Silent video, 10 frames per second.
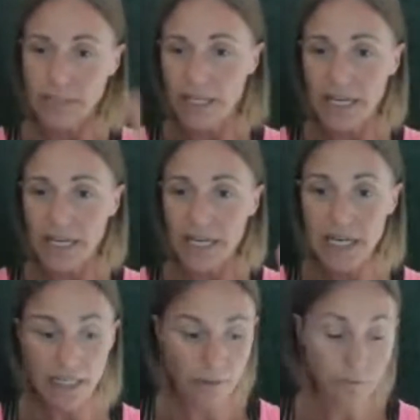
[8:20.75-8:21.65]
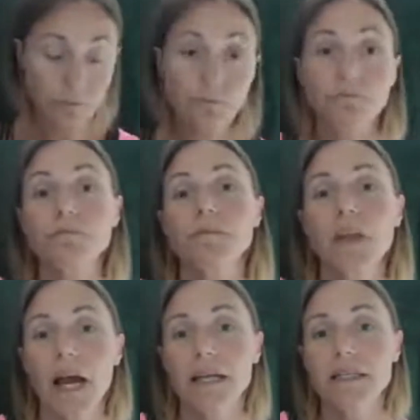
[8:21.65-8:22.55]
and healing,
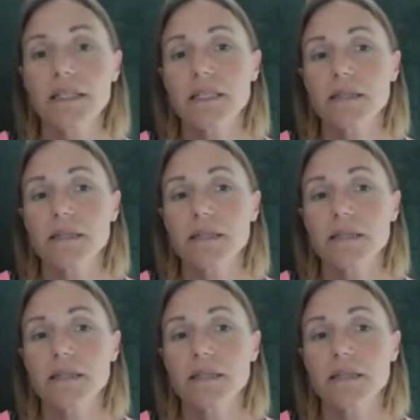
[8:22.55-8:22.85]
and